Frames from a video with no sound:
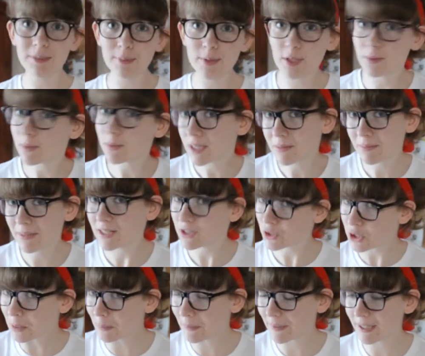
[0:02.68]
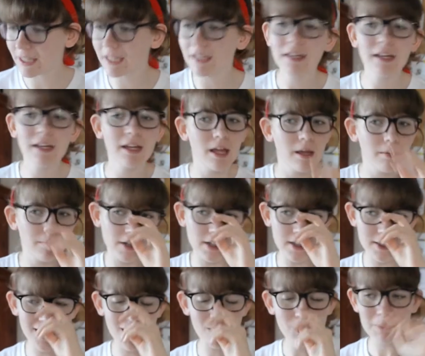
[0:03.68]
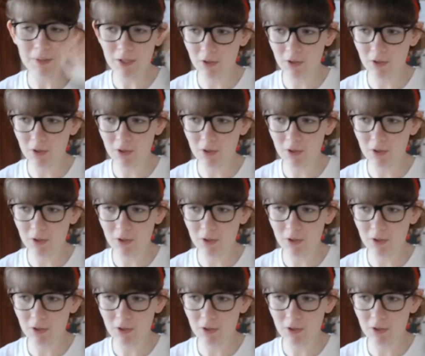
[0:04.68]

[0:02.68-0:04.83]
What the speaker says: wish it wasn't being stupid, because that would be